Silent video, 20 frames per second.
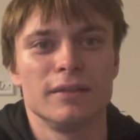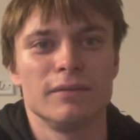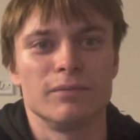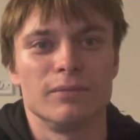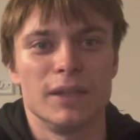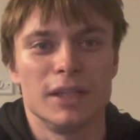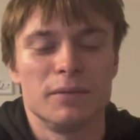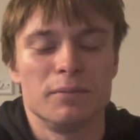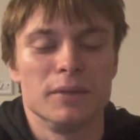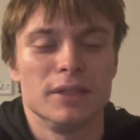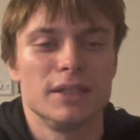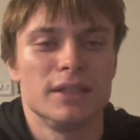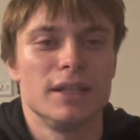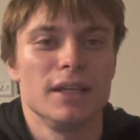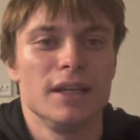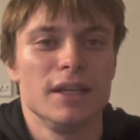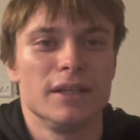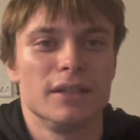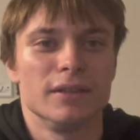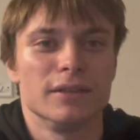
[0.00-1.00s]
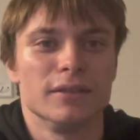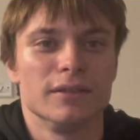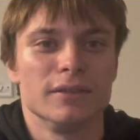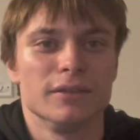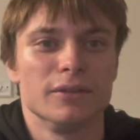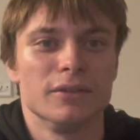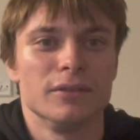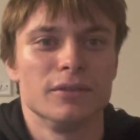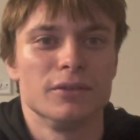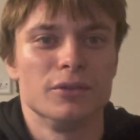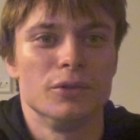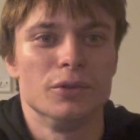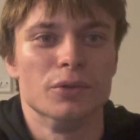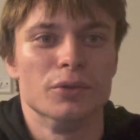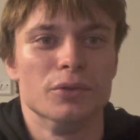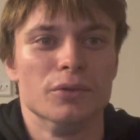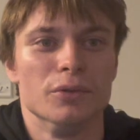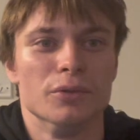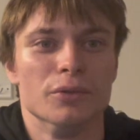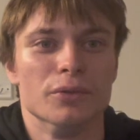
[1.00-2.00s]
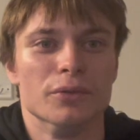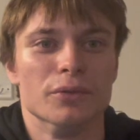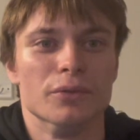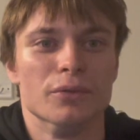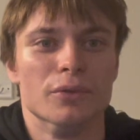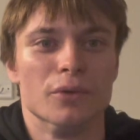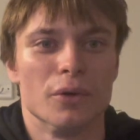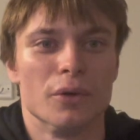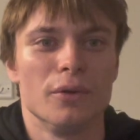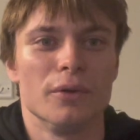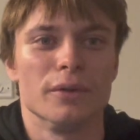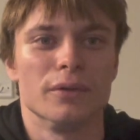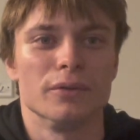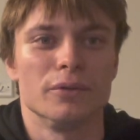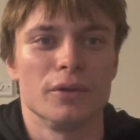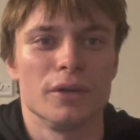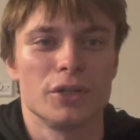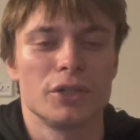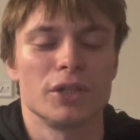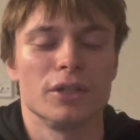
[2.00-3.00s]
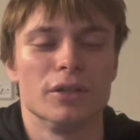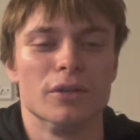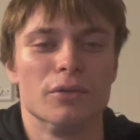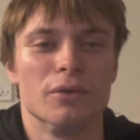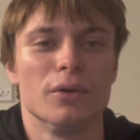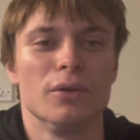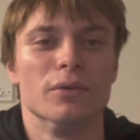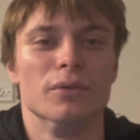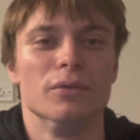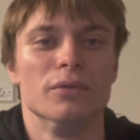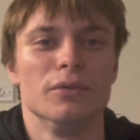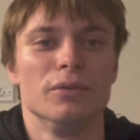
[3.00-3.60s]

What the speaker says: that mistake to actually grow.